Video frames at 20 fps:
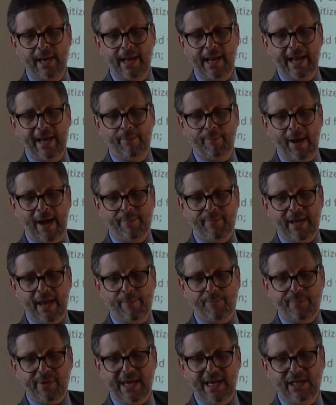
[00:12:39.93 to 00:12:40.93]
It might be a
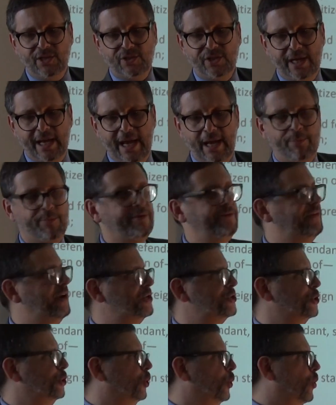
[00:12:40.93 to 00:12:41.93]
PC,
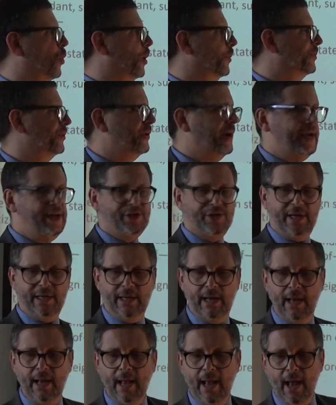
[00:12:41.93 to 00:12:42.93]
professional corporation,
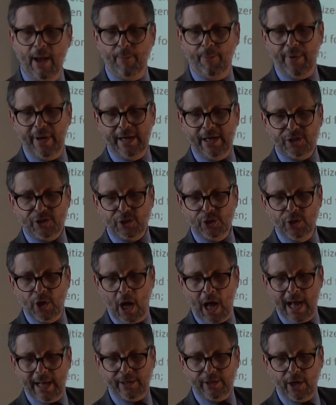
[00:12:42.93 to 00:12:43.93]
but it's
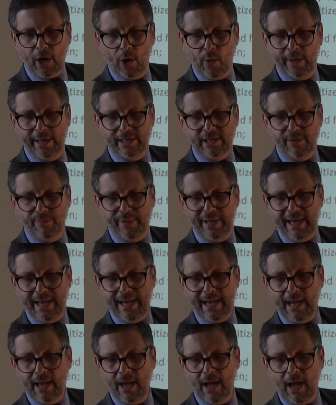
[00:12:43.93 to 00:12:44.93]
not going to
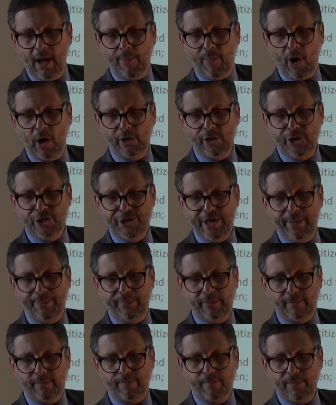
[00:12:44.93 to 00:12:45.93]
be a
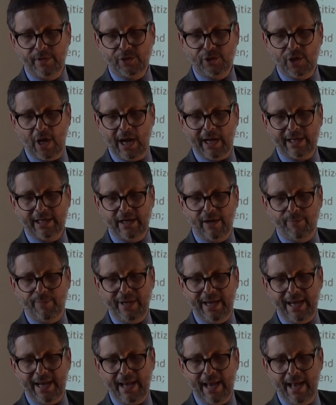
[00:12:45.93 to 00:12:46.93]
partnership. It's not going to
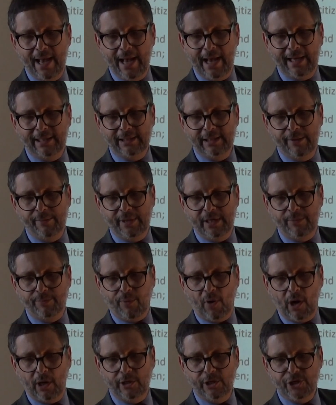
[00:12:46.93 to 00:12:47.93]
be a limited
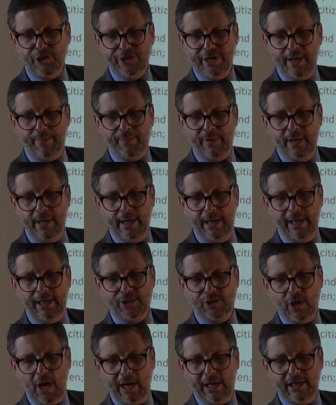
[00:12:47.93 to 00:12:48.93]
partnership.
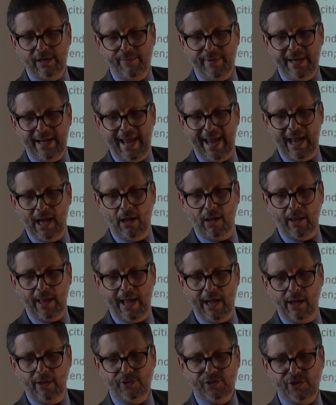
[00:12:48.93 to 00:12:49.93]
It's not going to be
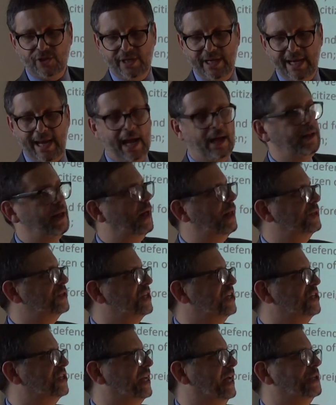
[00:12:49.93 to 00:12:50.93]
LLC.
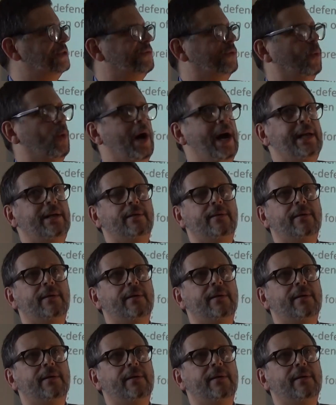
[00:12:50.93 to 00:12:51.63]
LLC stands for what?